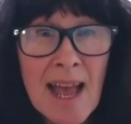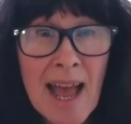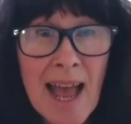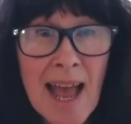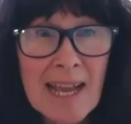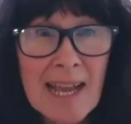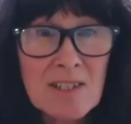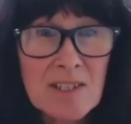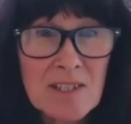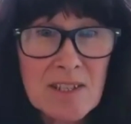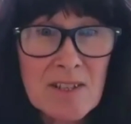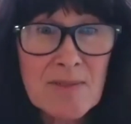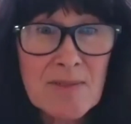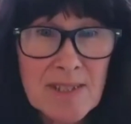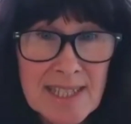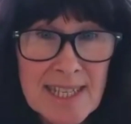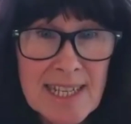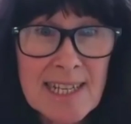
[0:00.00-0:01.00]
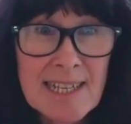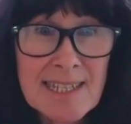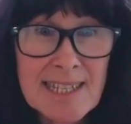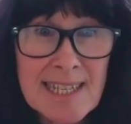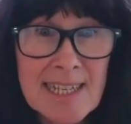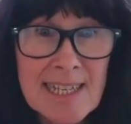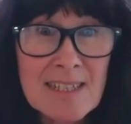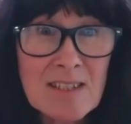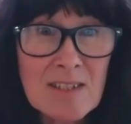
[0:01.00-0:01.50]
and to the
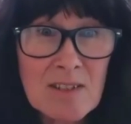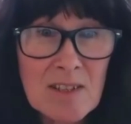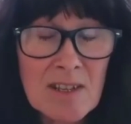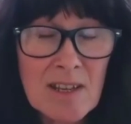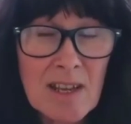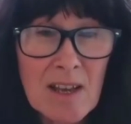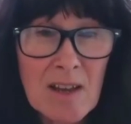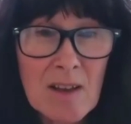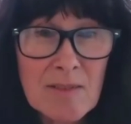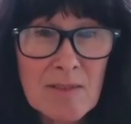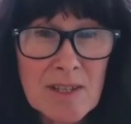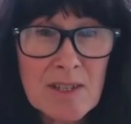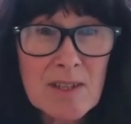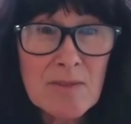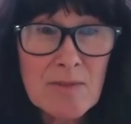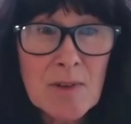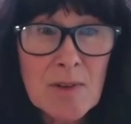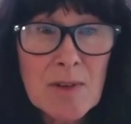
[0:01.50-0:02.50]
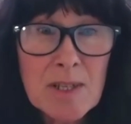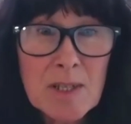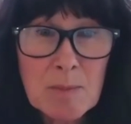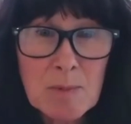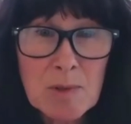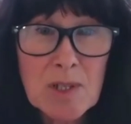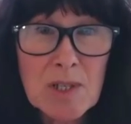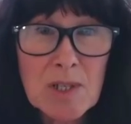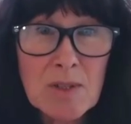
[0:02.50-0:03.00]
facilities that the food is
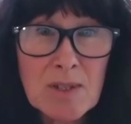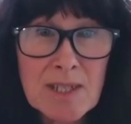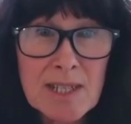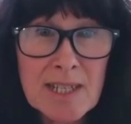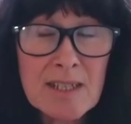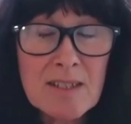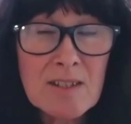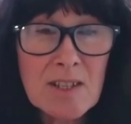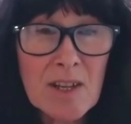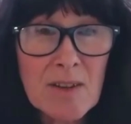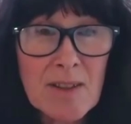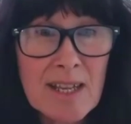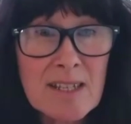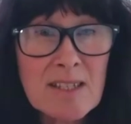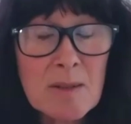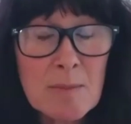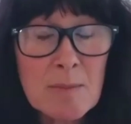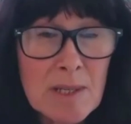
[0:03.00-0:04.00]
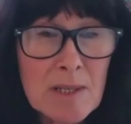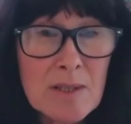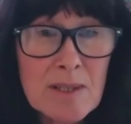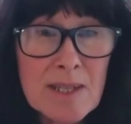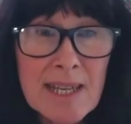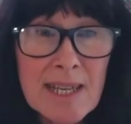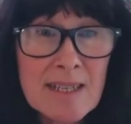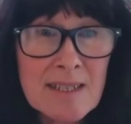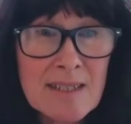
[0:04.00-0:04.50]
produced in. So that's the
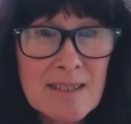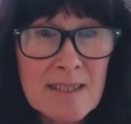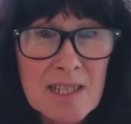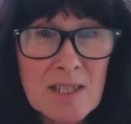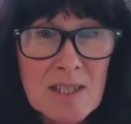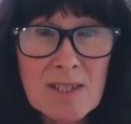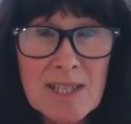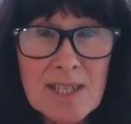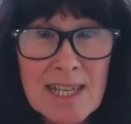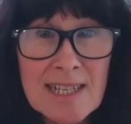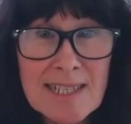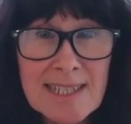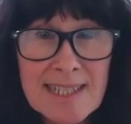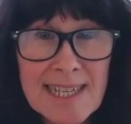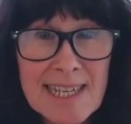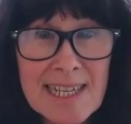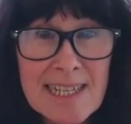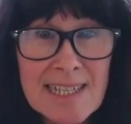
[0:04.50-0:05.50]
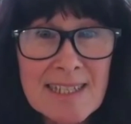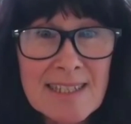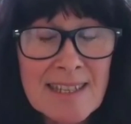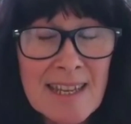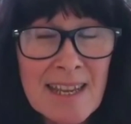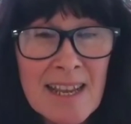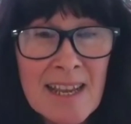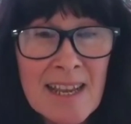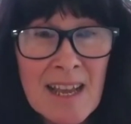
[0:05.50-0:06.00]
buildings, the
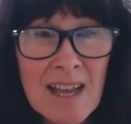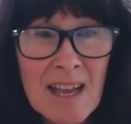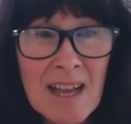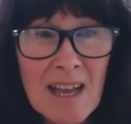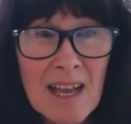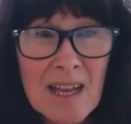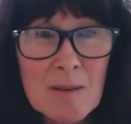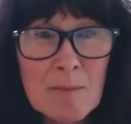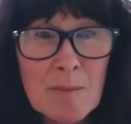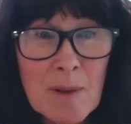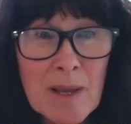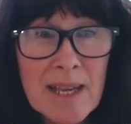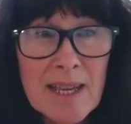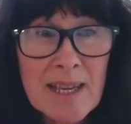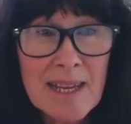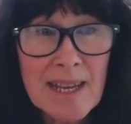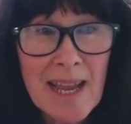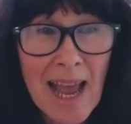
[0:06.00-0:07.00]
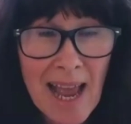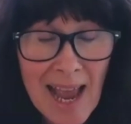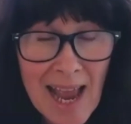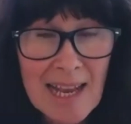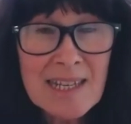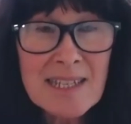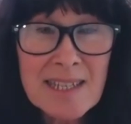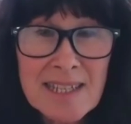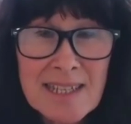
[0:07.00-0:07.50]
utilities, and
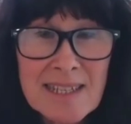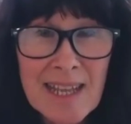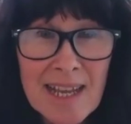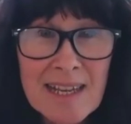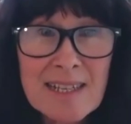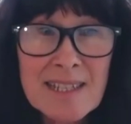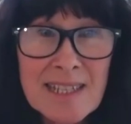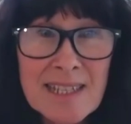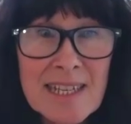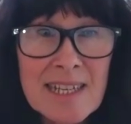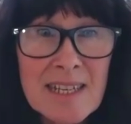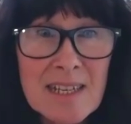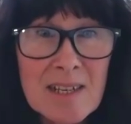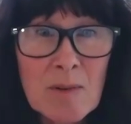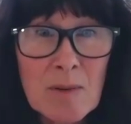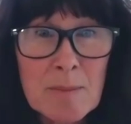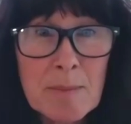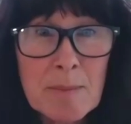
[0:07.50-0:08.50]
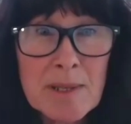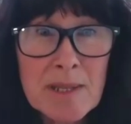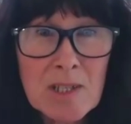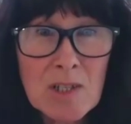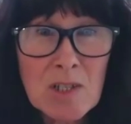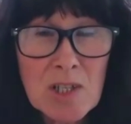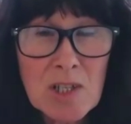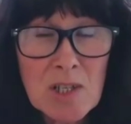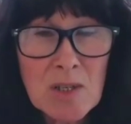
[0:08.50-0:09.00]
the equipment
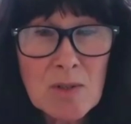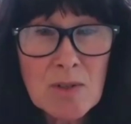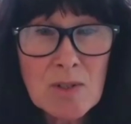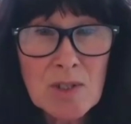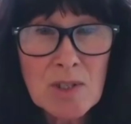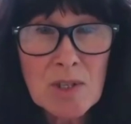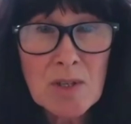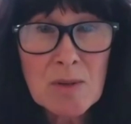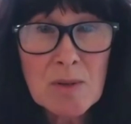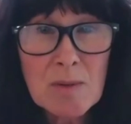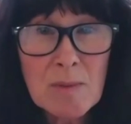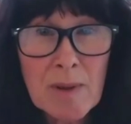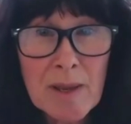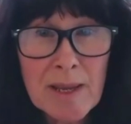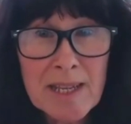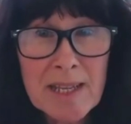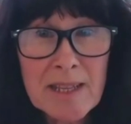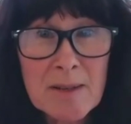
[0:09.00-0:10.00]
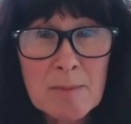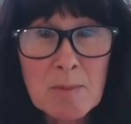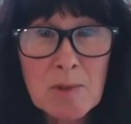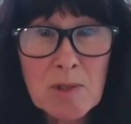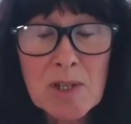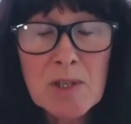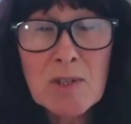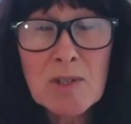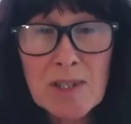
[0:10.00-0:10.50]
that's used to either
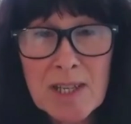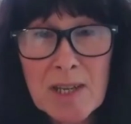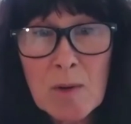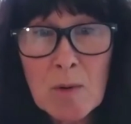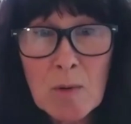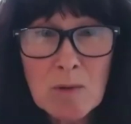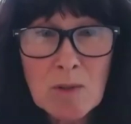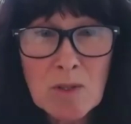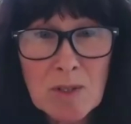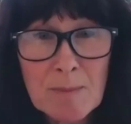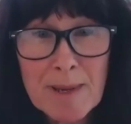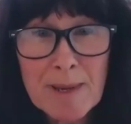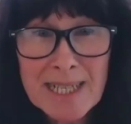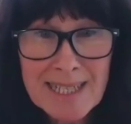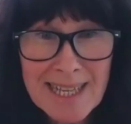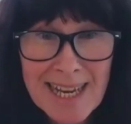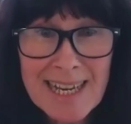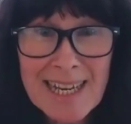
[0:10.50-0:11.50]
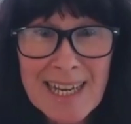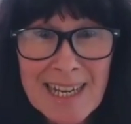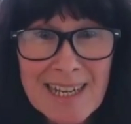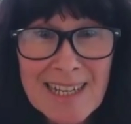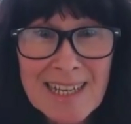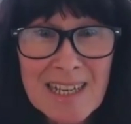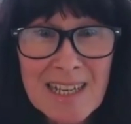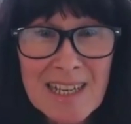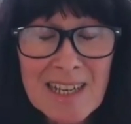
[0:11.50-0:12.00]
produce it or to maintain
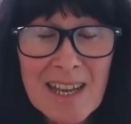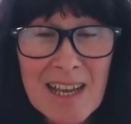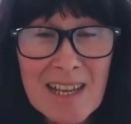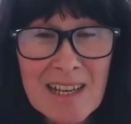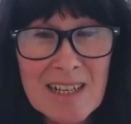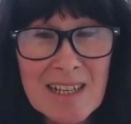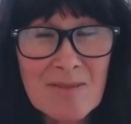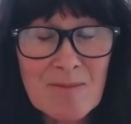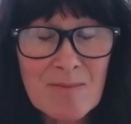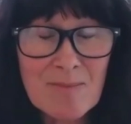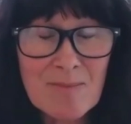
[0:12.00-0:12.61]
it in